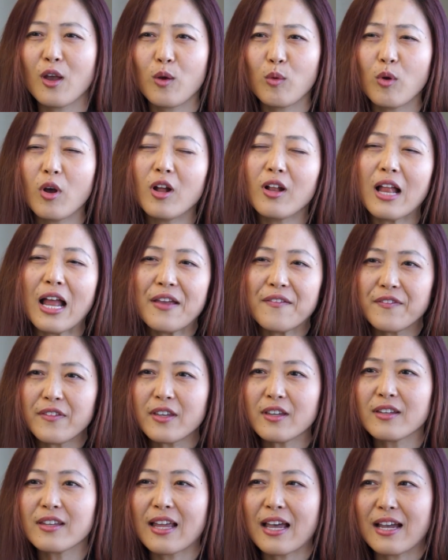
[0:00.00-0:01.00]
Well, I
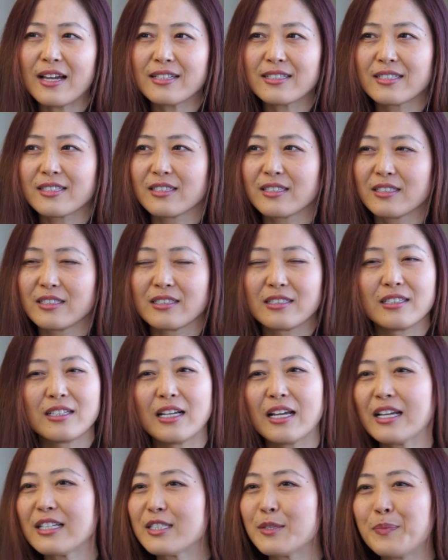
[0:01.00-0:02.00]
feel that
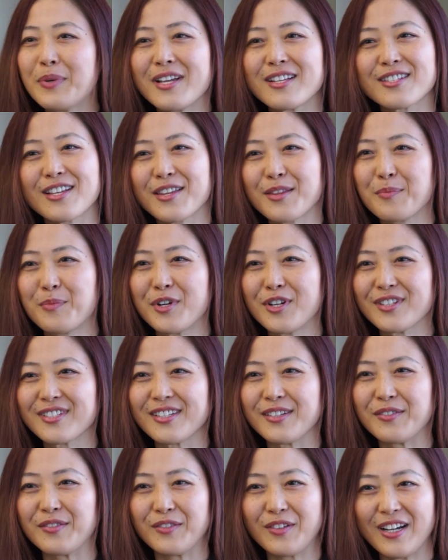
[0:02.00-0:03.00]
it depends on the
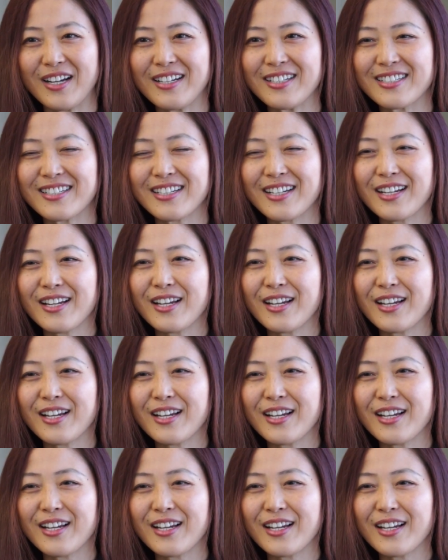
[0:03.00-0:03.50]
person, right?